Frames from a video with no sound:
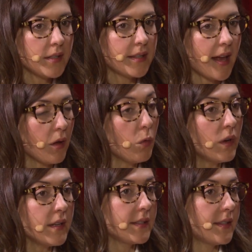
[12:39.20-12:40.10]
is
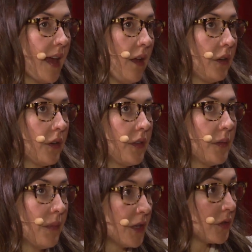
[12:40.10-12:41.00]
the
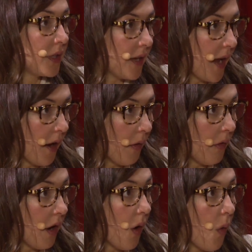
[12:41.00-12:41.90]
algorithm measuring
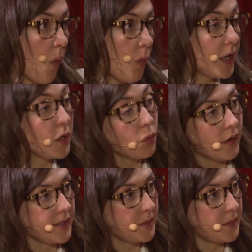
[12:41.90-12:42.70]
now? What do you want it